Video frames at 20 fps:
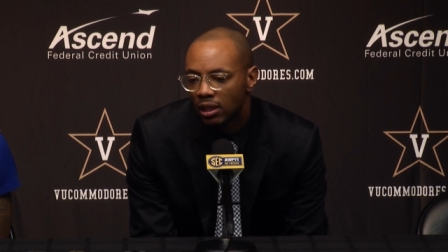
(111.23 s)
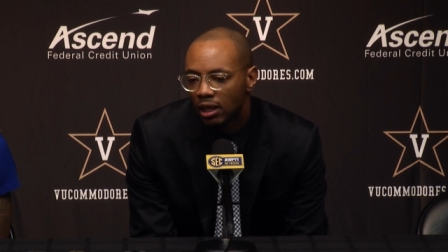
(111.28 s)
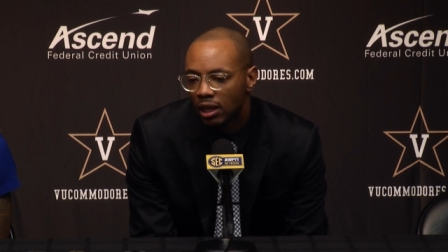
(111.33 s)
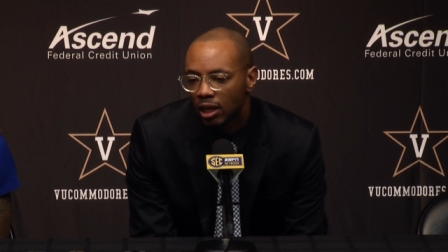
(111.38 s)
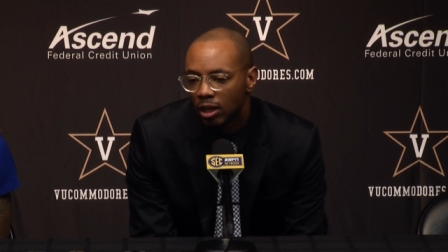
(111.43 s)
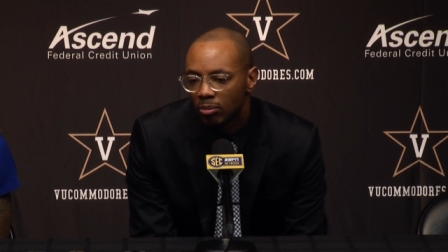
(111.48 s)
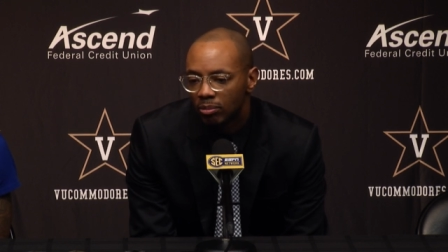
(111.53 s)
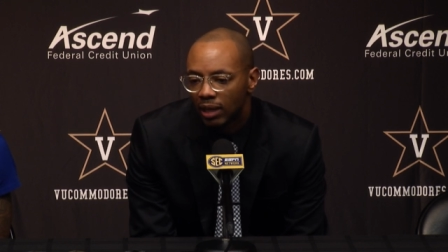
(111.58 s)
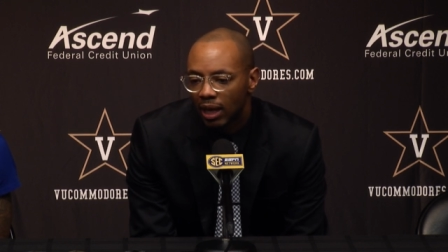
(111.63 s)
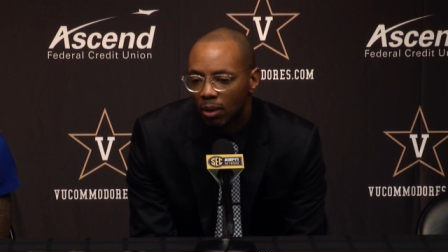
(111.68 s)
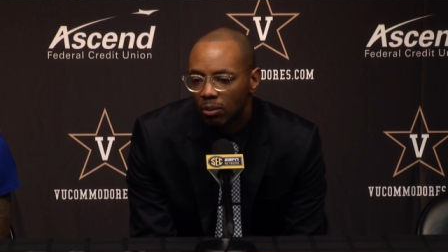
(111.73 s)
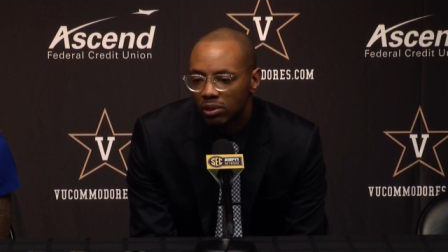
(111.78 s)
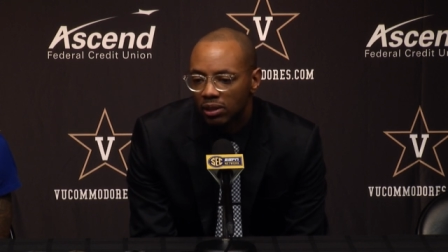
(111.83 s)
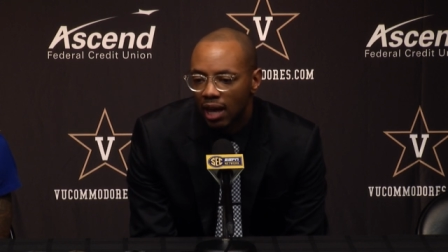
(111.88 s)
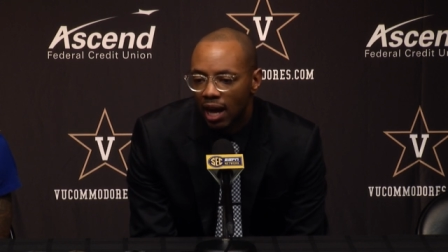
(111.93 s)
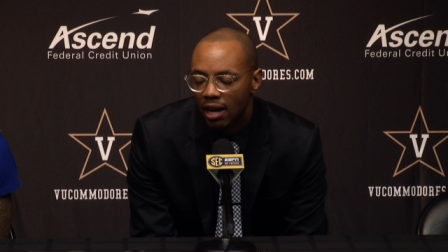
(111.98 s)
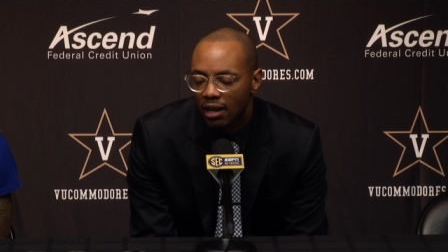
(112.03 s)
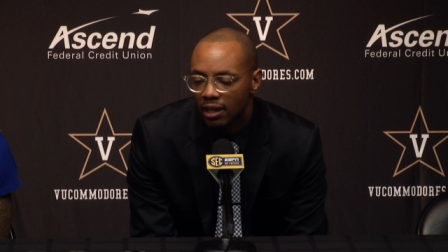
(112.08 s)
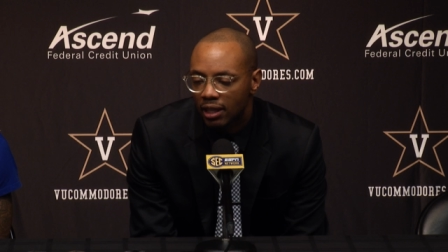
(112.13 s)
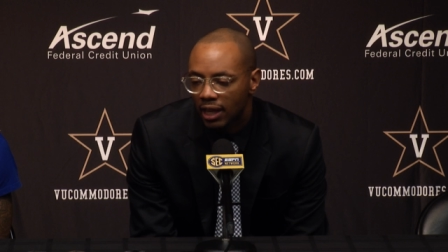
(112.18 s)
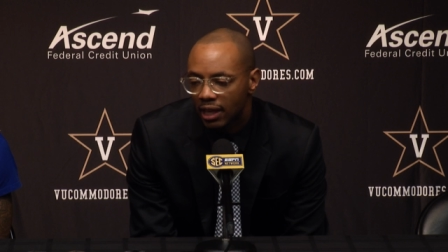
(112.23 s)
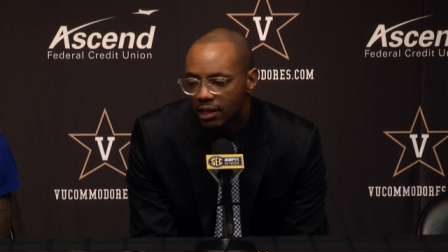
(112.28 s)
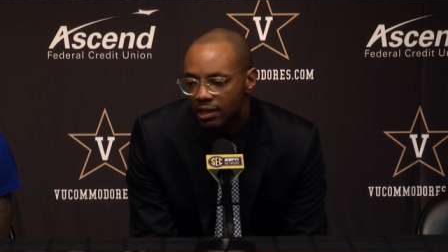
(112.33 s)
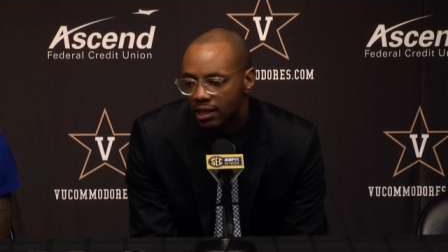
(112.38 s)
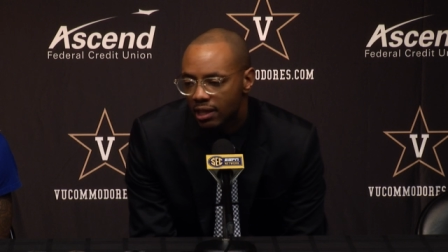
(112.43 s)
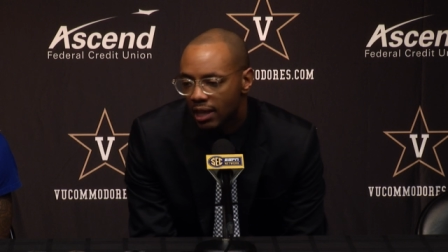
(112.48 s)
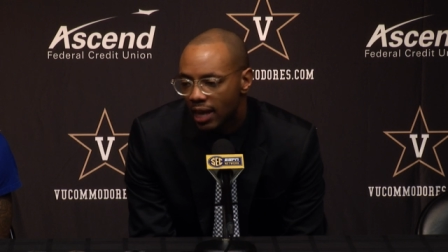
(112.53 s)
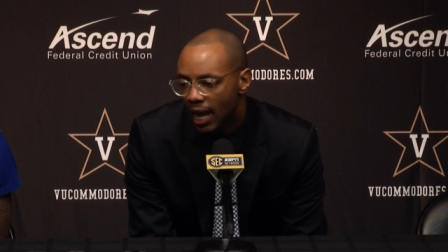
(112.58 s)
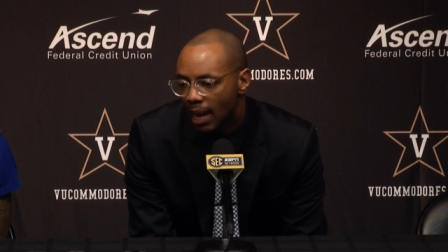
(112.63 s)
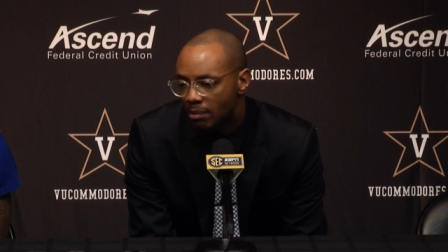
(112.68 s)
That was kind of the key
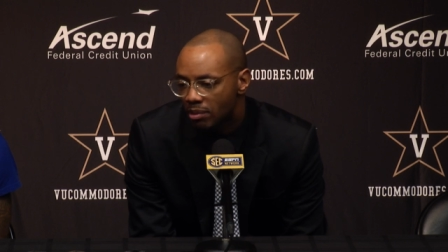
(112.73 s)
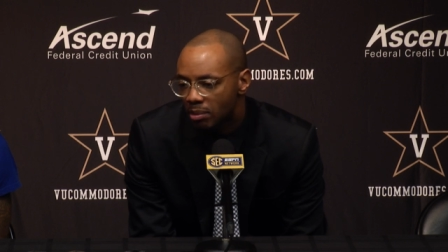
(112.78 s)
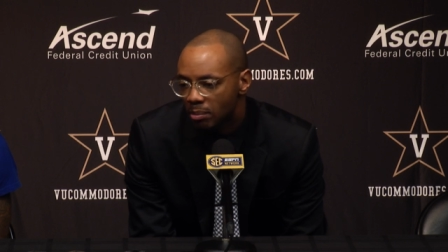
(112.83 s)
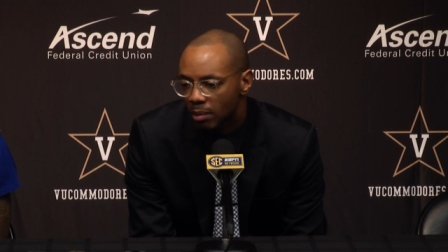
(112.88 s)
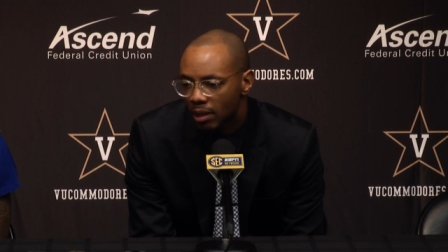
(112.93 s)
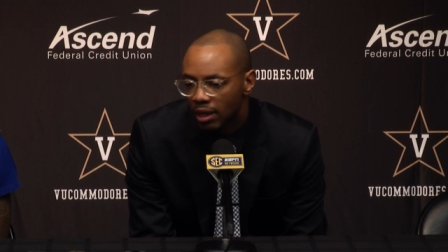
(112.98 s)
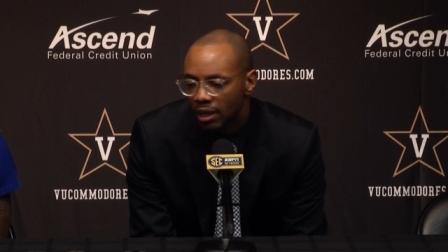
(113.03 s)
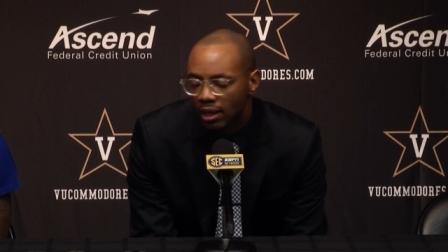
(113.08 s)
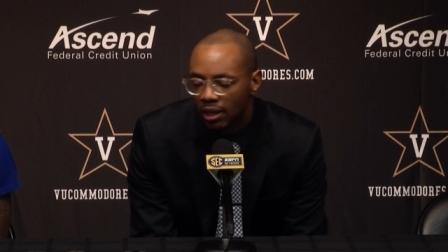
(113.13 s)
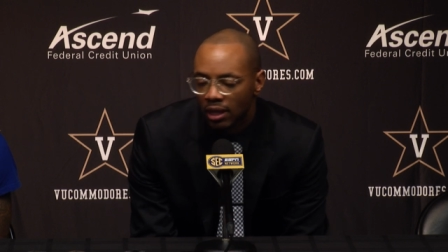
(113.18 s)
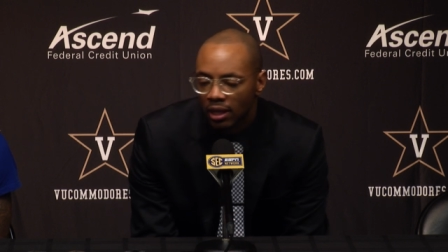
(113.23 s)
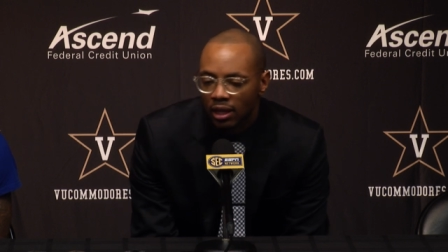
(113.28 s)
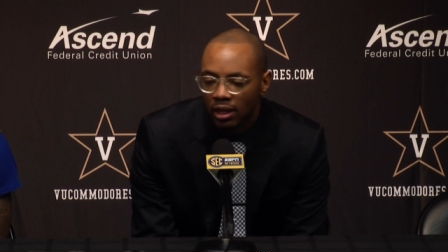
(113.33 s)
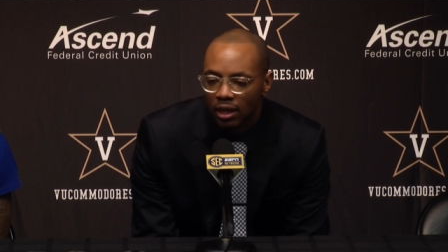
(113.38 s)
to the game to me.